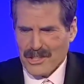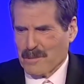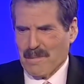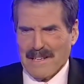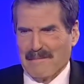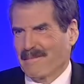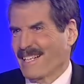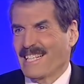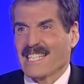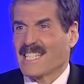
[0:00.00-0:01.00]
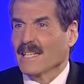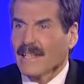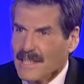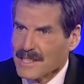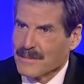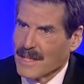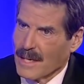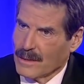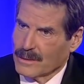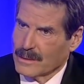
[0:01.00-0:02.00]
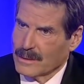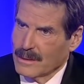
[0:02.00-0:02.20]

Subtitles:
spend gazillions of dollars.